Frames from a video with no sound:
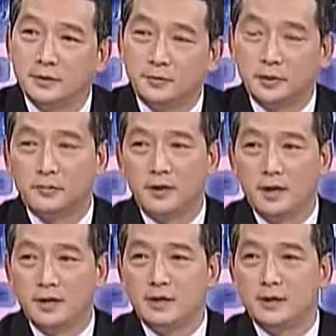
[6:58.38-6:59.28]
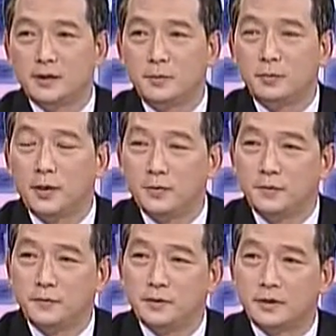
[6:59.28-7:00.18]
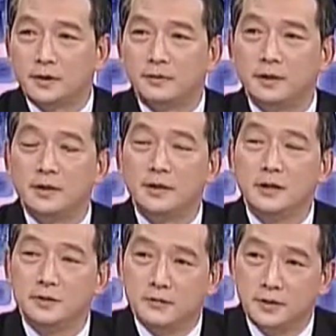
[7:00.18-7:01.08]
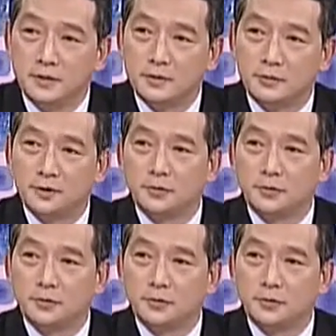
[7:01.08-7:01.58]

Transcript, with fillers: So that created some problem for the Taiwanese industry. So